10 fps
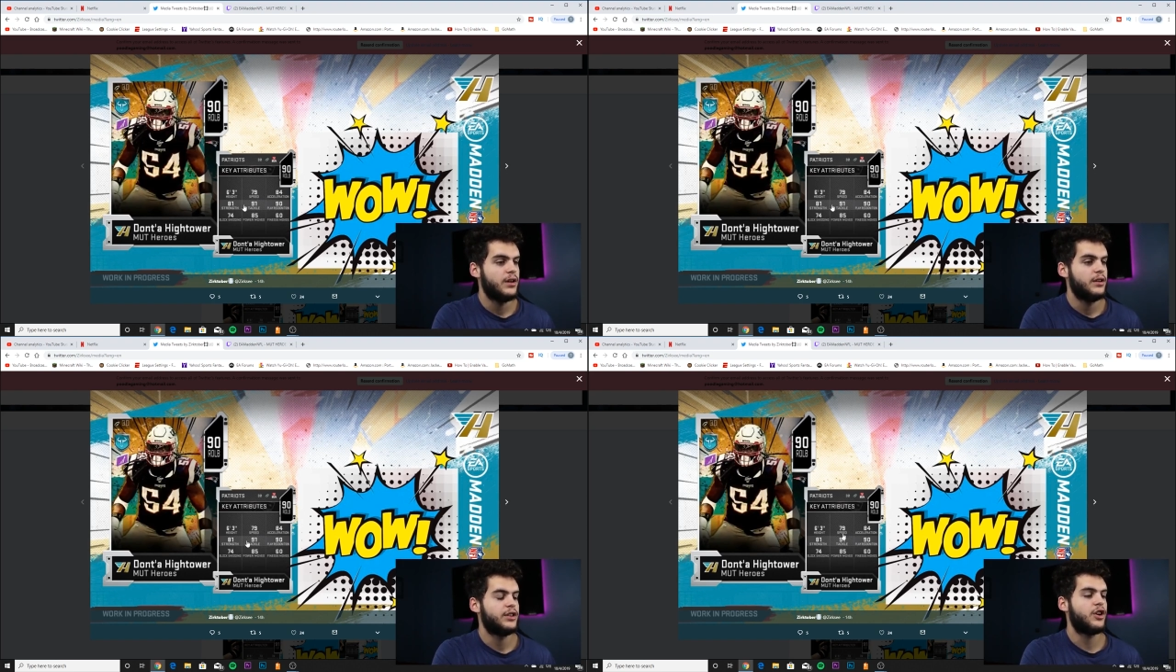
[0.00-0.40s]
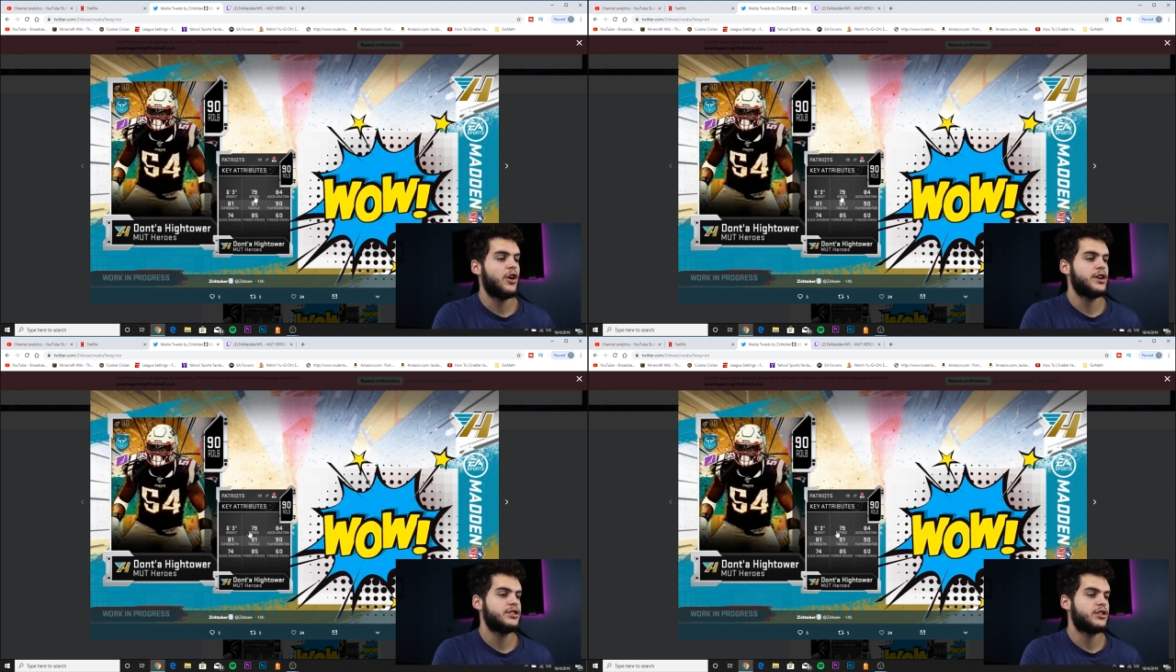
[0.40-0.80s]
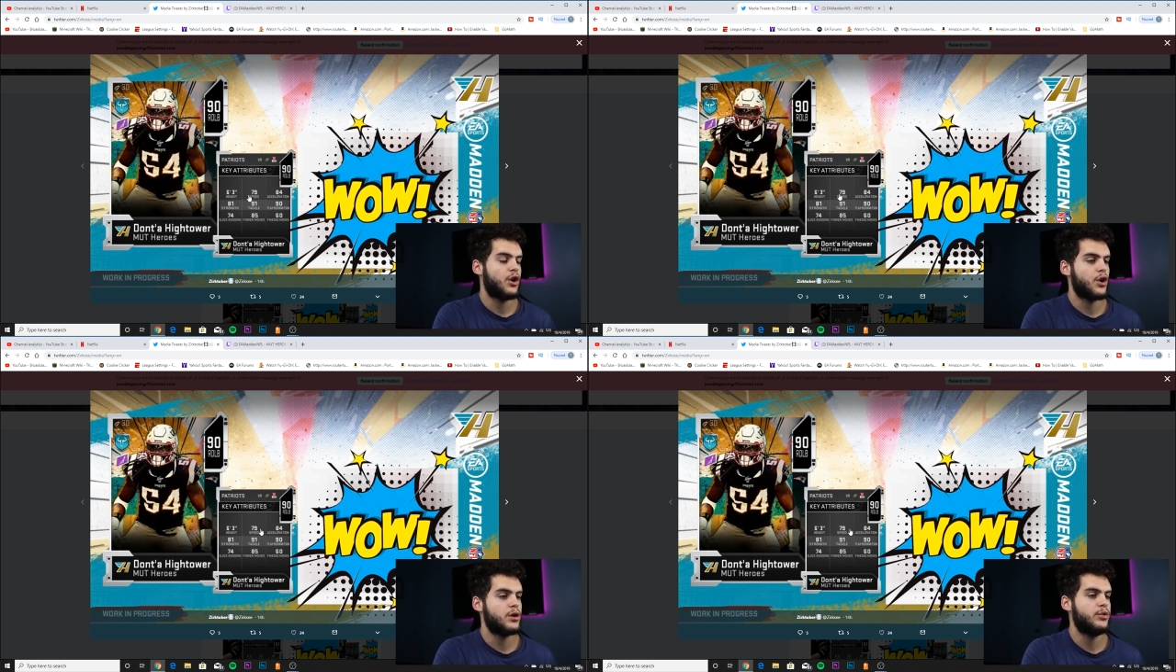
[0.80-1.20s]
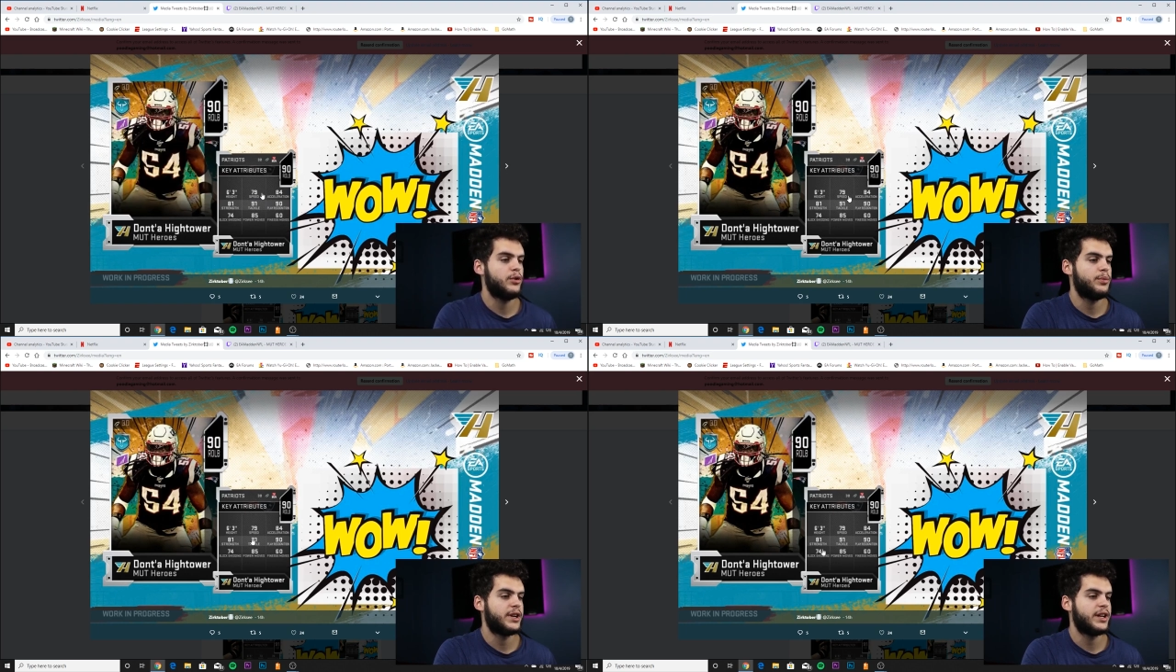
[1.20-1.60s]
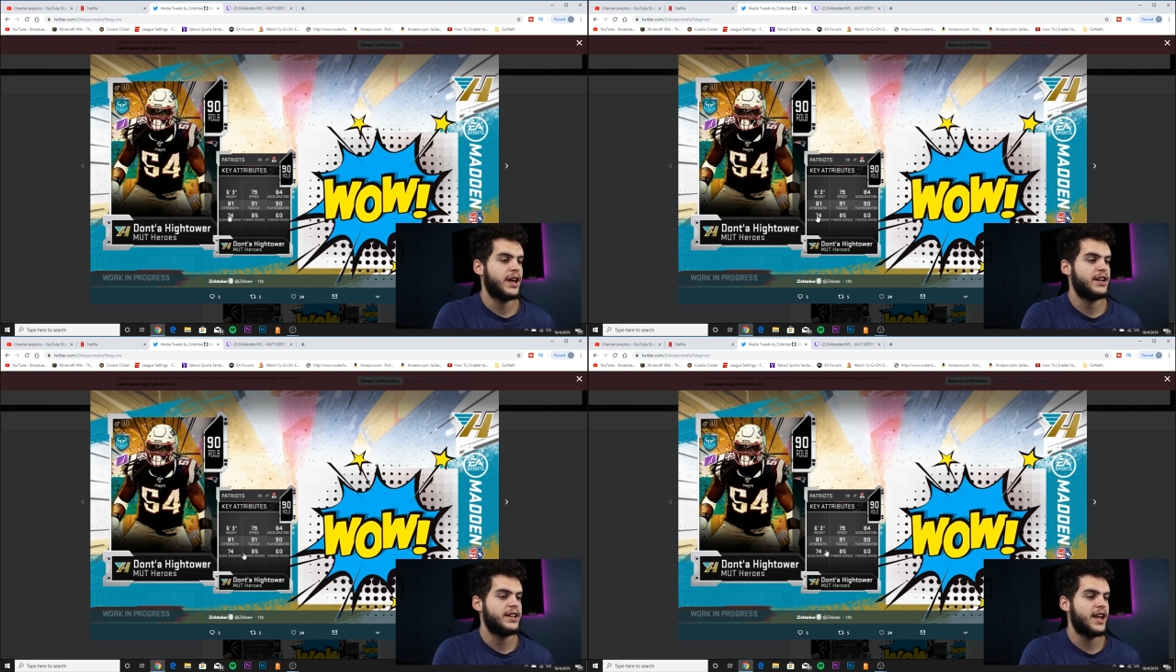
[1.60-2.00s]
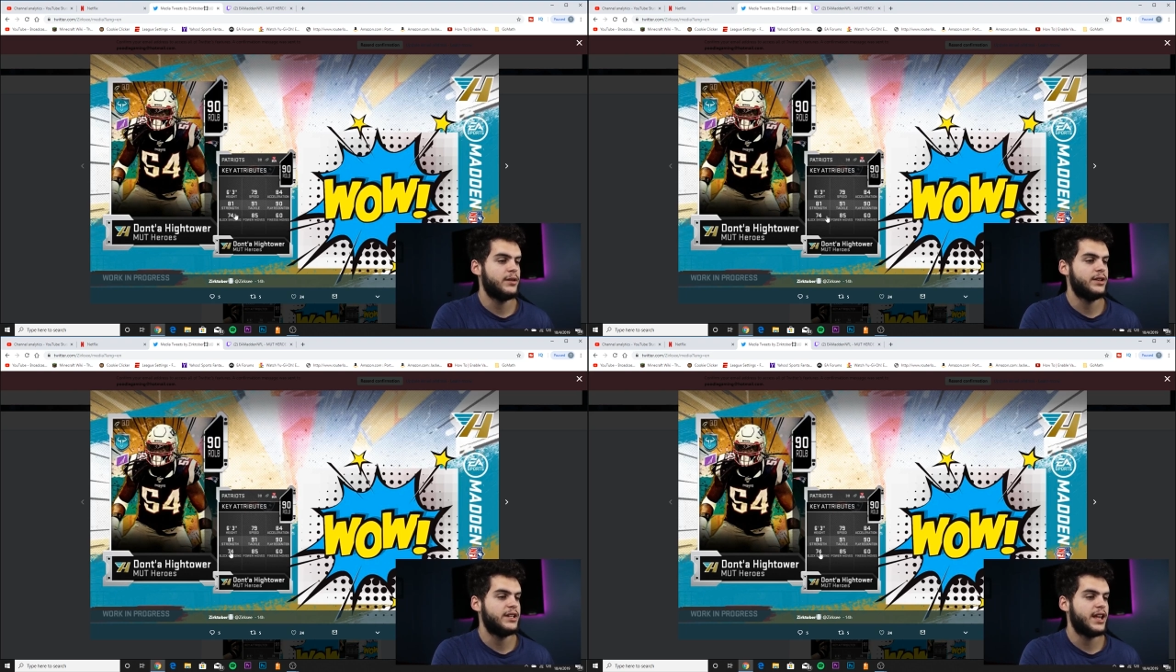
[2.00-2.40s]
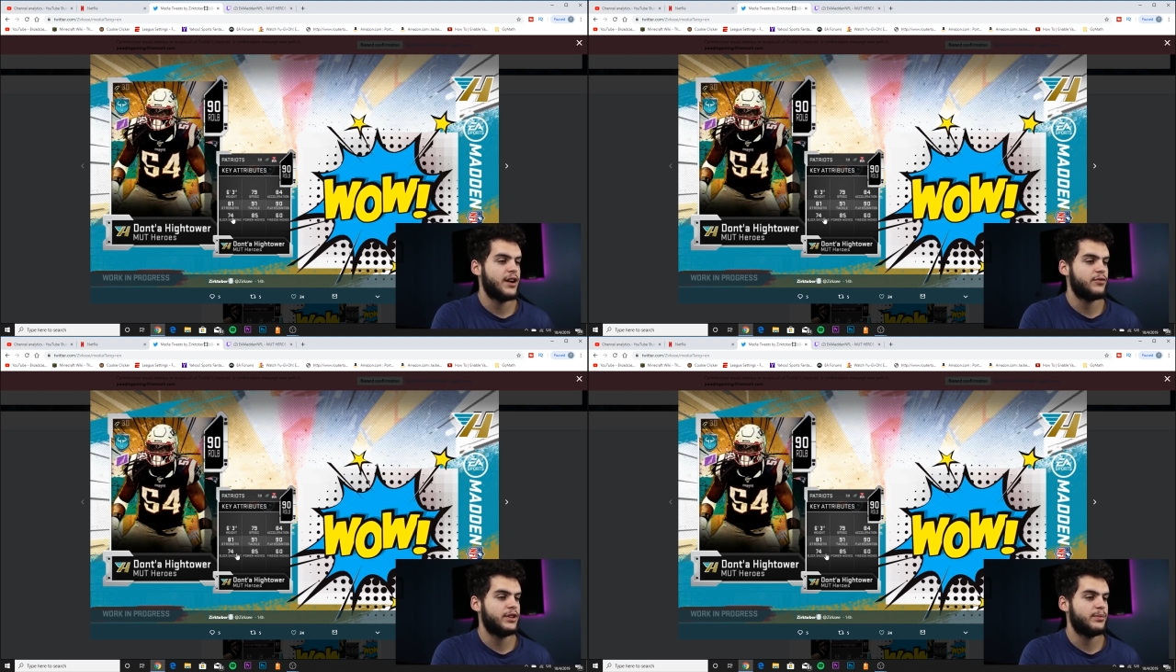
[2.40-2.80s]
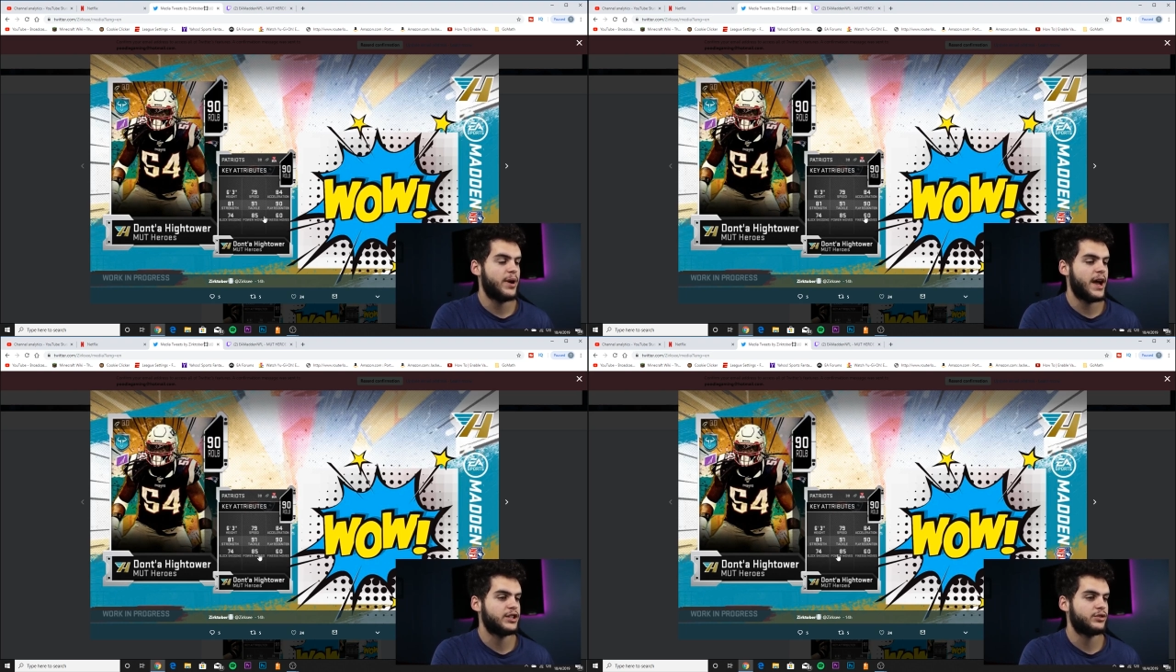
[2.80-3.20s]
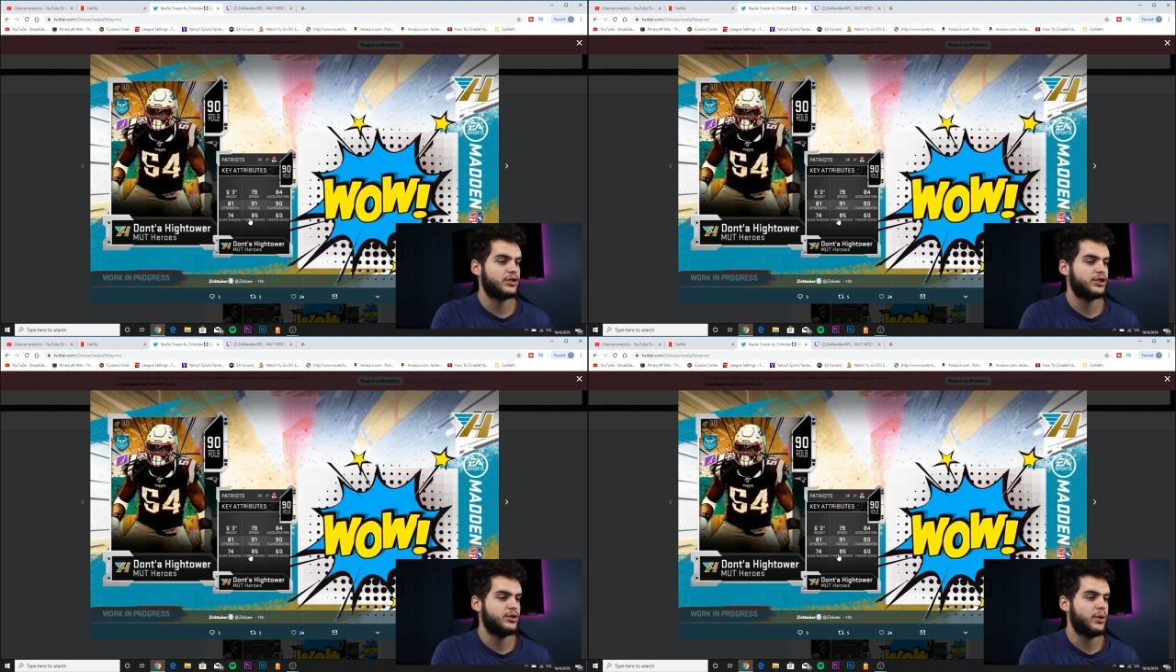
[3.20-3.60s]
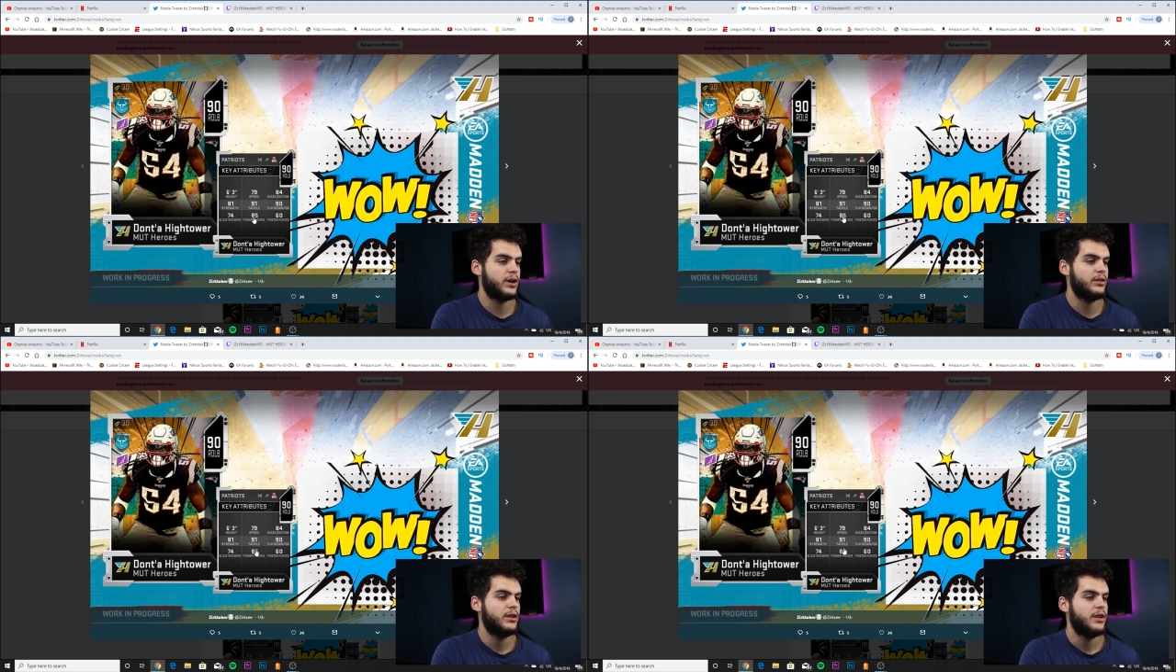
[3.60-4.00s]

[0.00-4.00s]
The card doesn't look horrible, but again, he can't he can't really pass rush too well.